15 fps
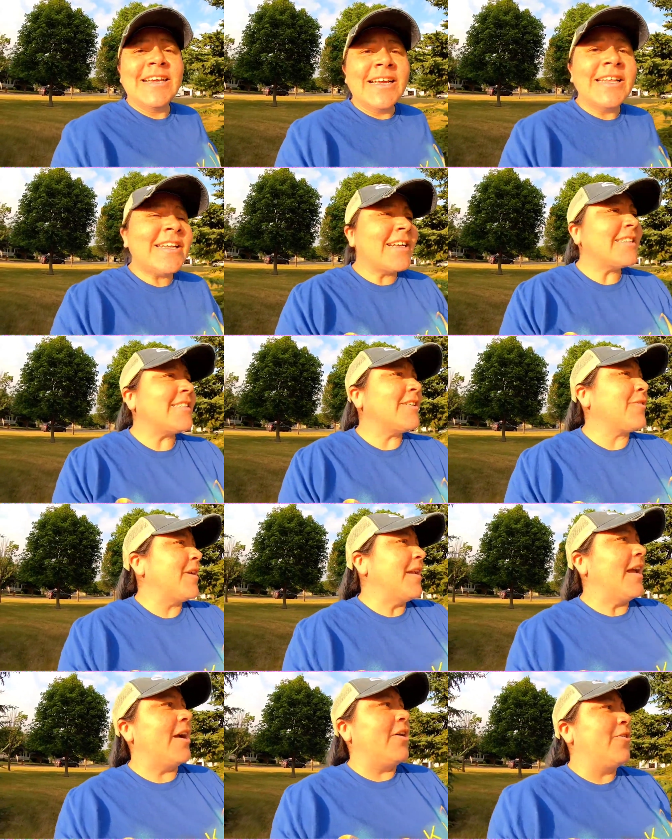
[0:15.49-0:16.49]
And the nice thing right
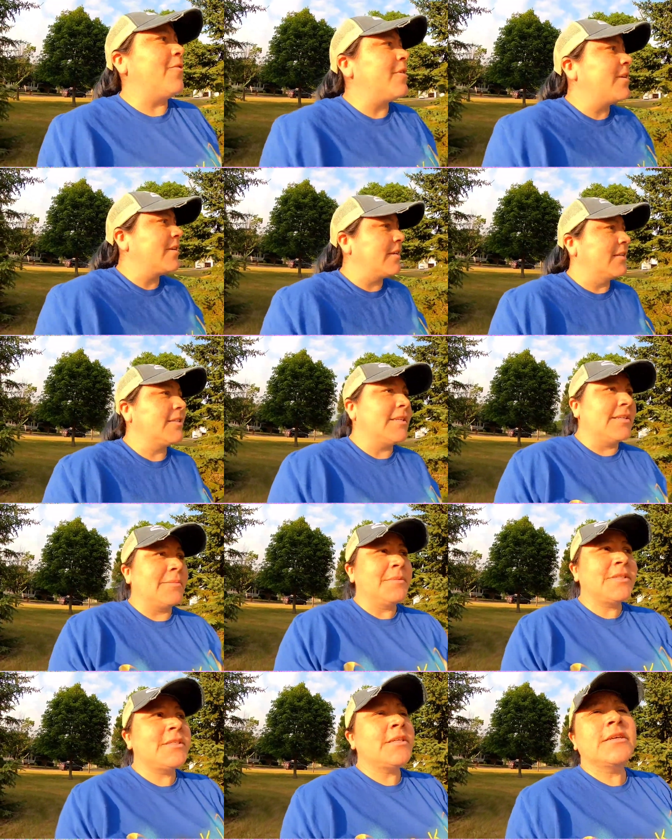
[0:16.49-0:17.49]
now, since
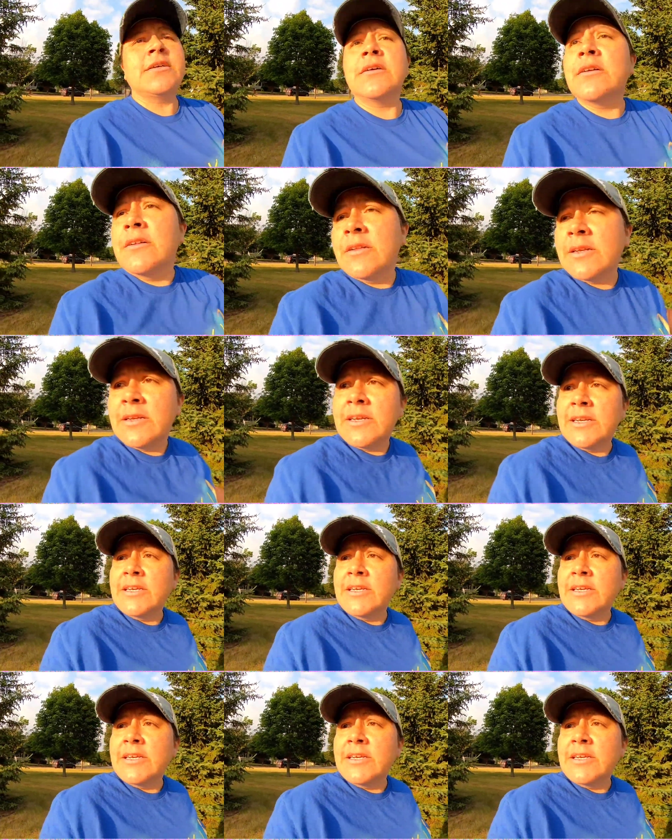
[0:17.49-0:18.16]
I'm still